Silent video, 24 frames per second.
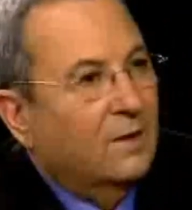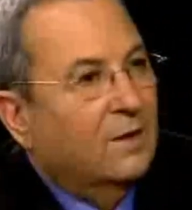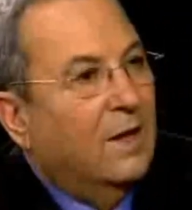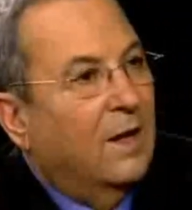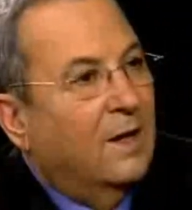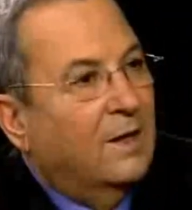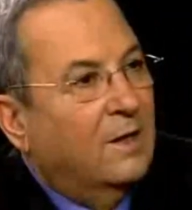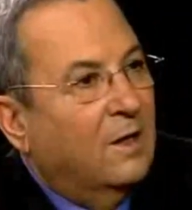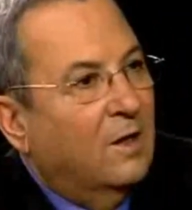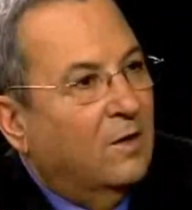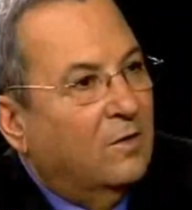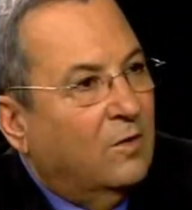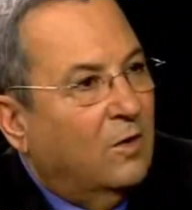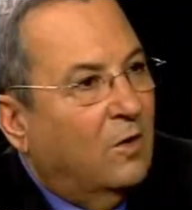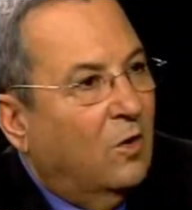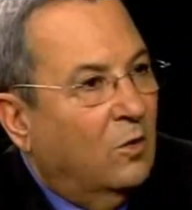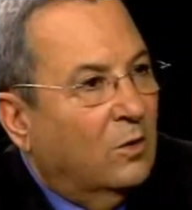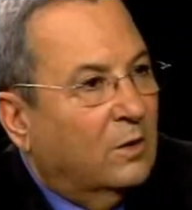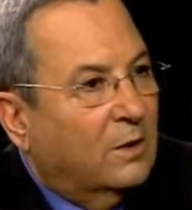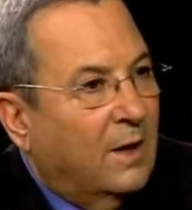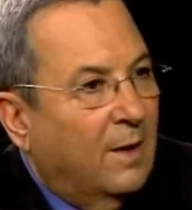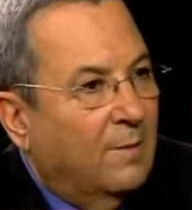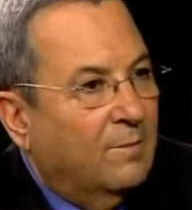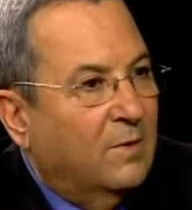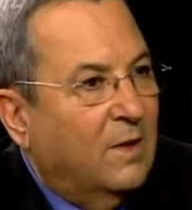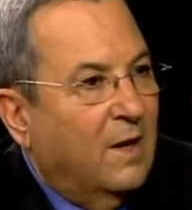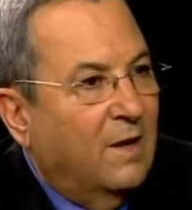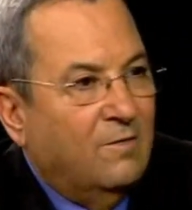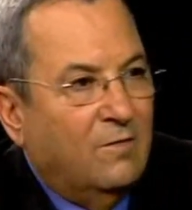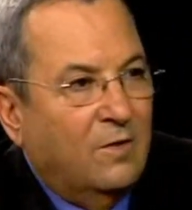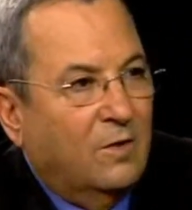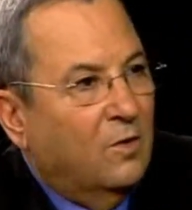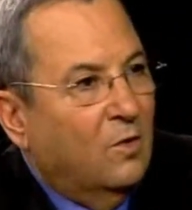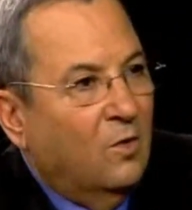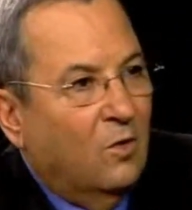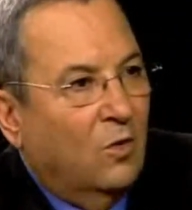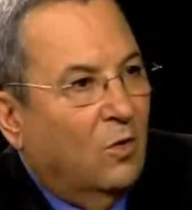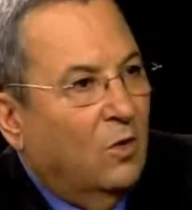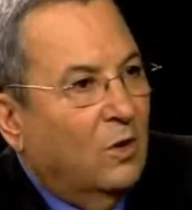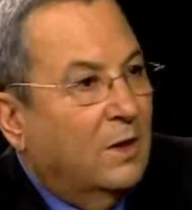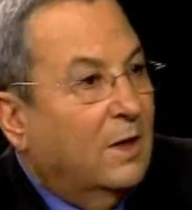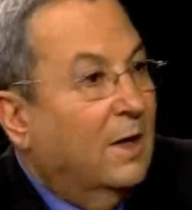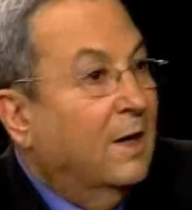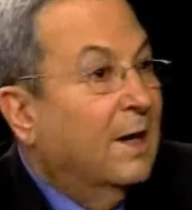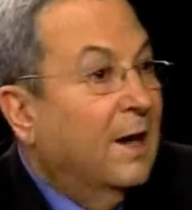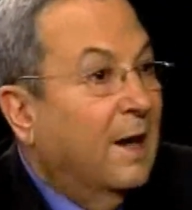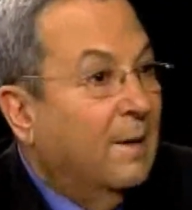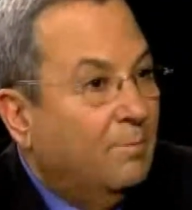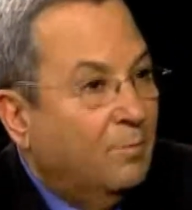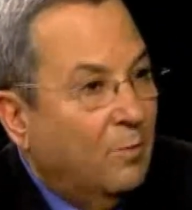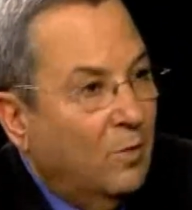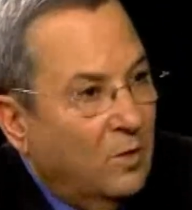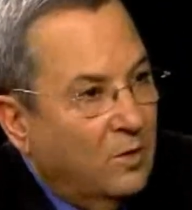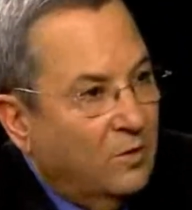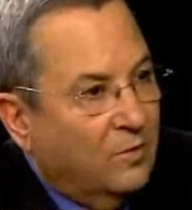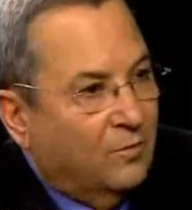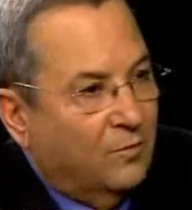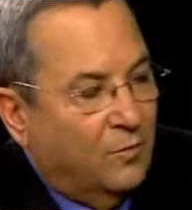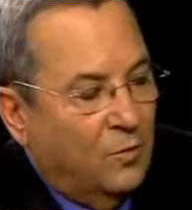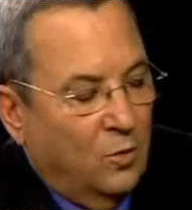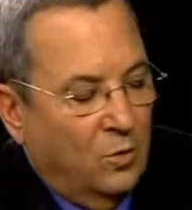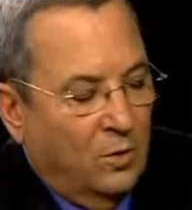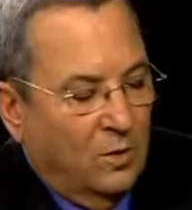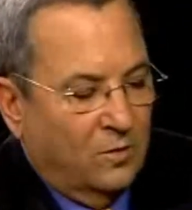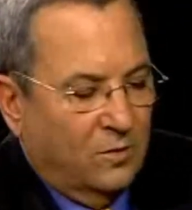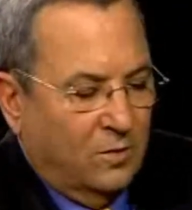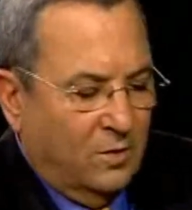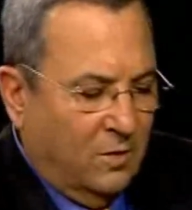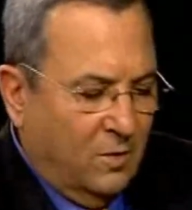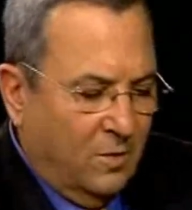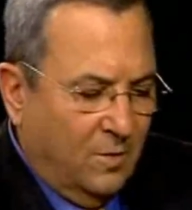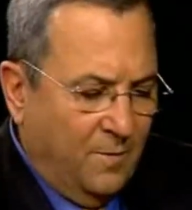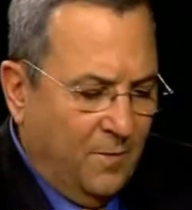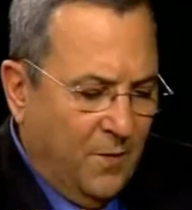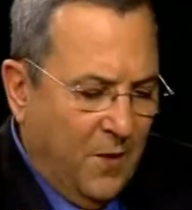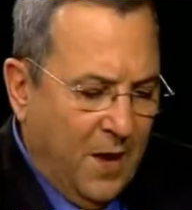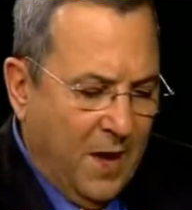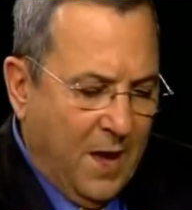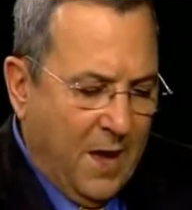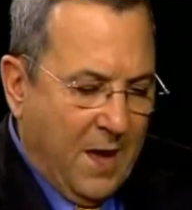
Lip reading: 10 years ago at Camp David or in Annapolis a few years ago.